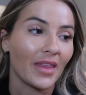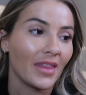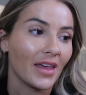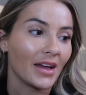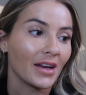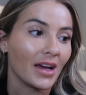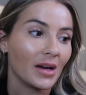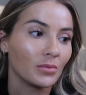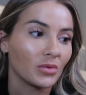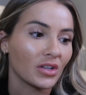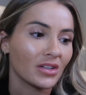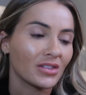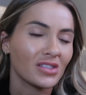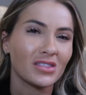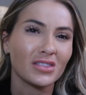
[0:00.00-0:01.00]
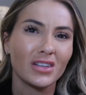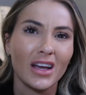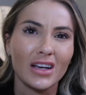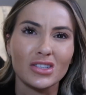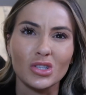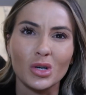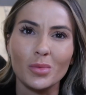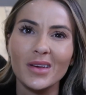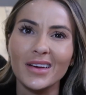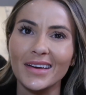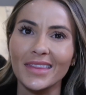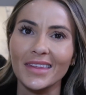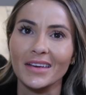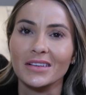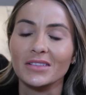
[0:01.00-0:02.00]
And then I'm going to just go like shopping,
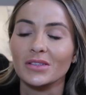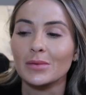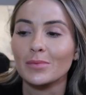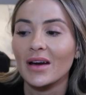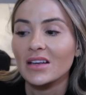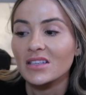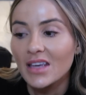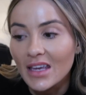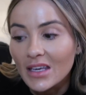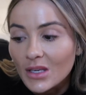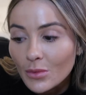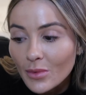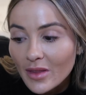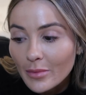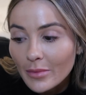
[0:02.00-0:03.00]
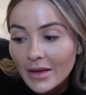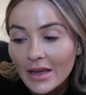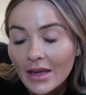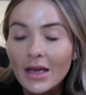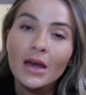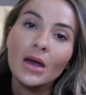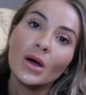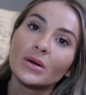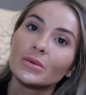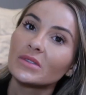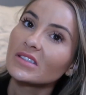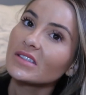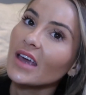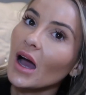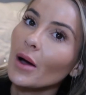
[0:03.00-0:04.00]
I think. So I might take you with me.
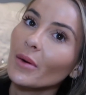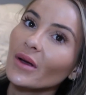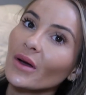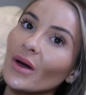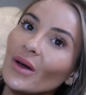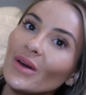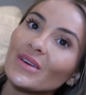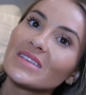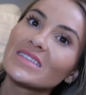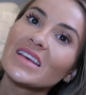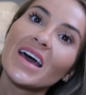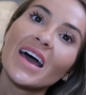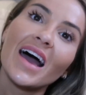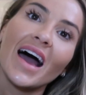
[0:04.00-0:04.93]
We'll see how it goes.